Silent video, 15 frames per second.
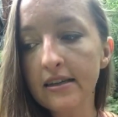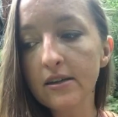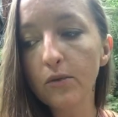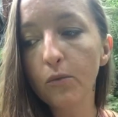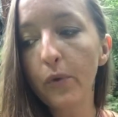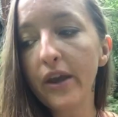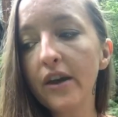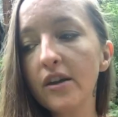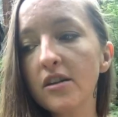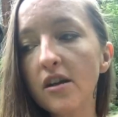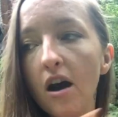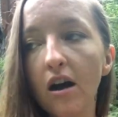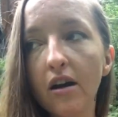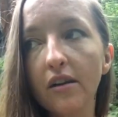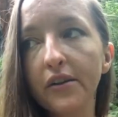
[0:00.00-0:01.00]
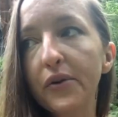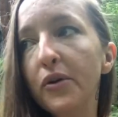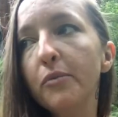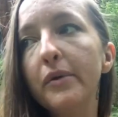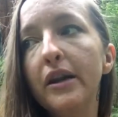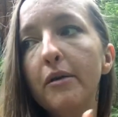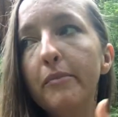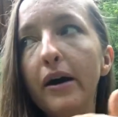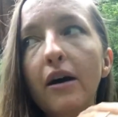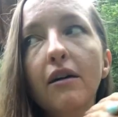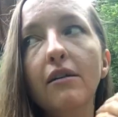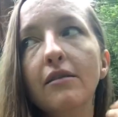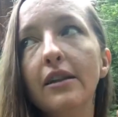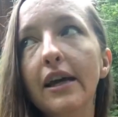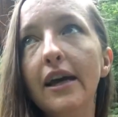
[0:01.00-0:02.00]
we could talk a little bit
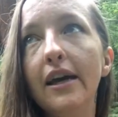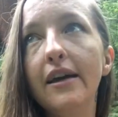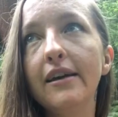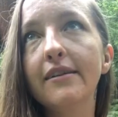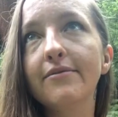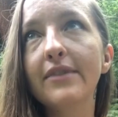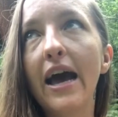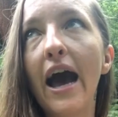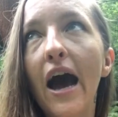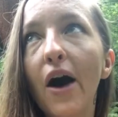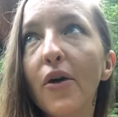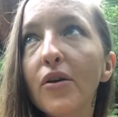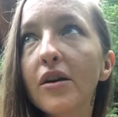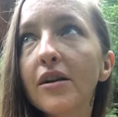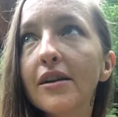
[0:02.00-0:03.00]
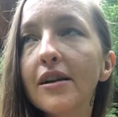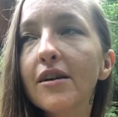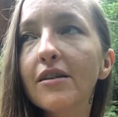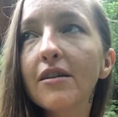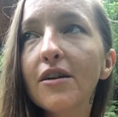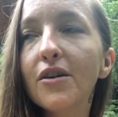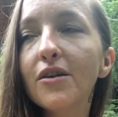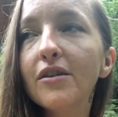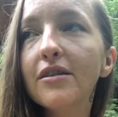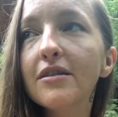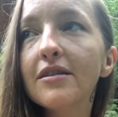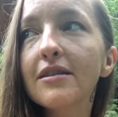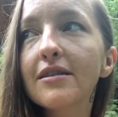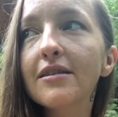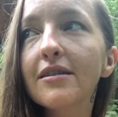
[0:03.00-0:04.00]
about how to clear
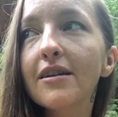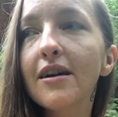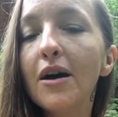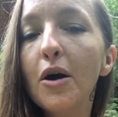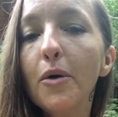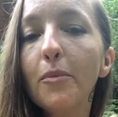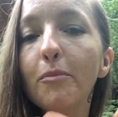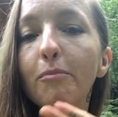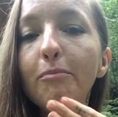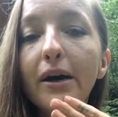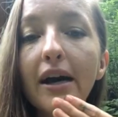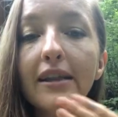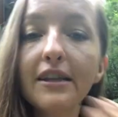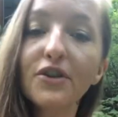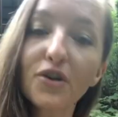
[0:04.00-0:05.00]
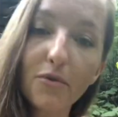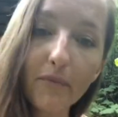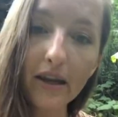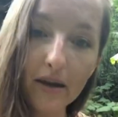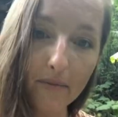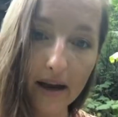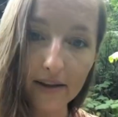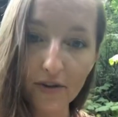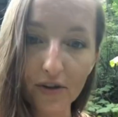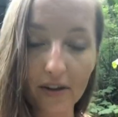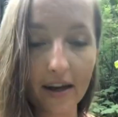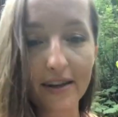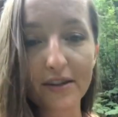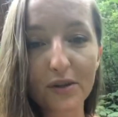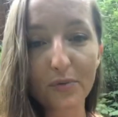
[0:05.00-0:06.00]
those, but these are mini master
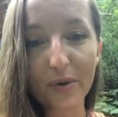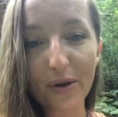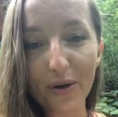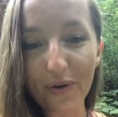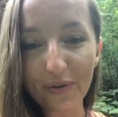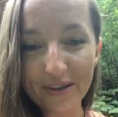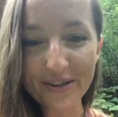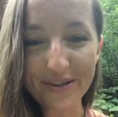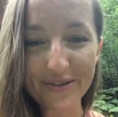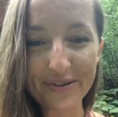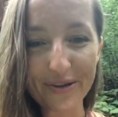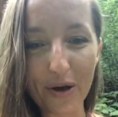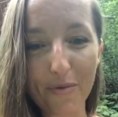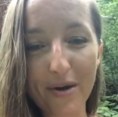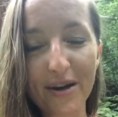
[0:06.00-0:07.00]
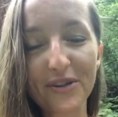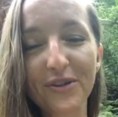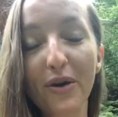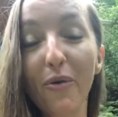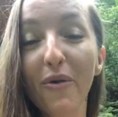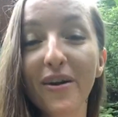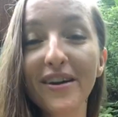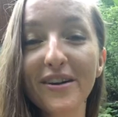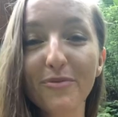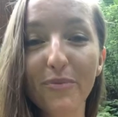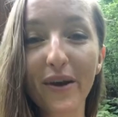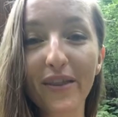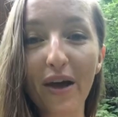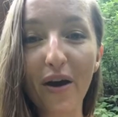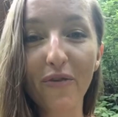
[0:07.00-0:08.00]
classes. We can only do so much. So I wanted to
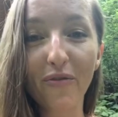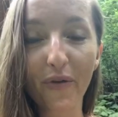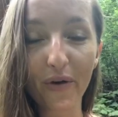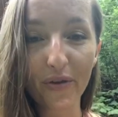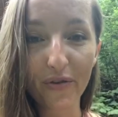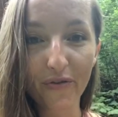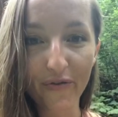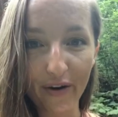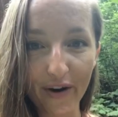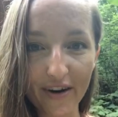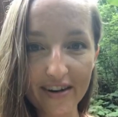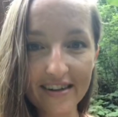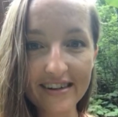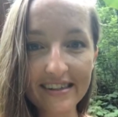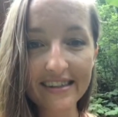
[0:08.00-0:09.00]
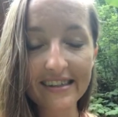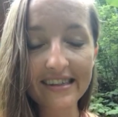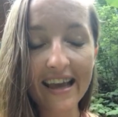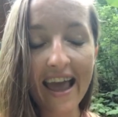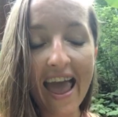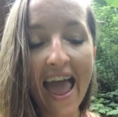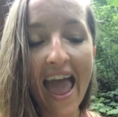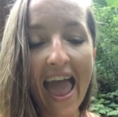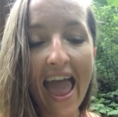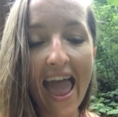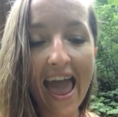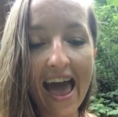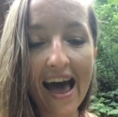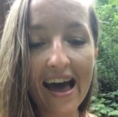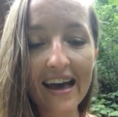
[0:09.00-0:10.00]
bring that forth first.
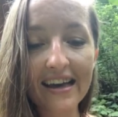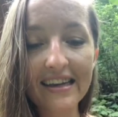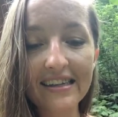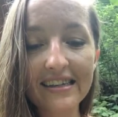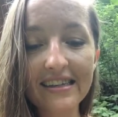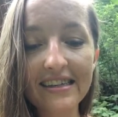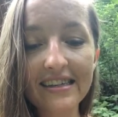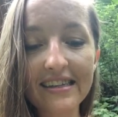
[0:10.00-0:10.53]
And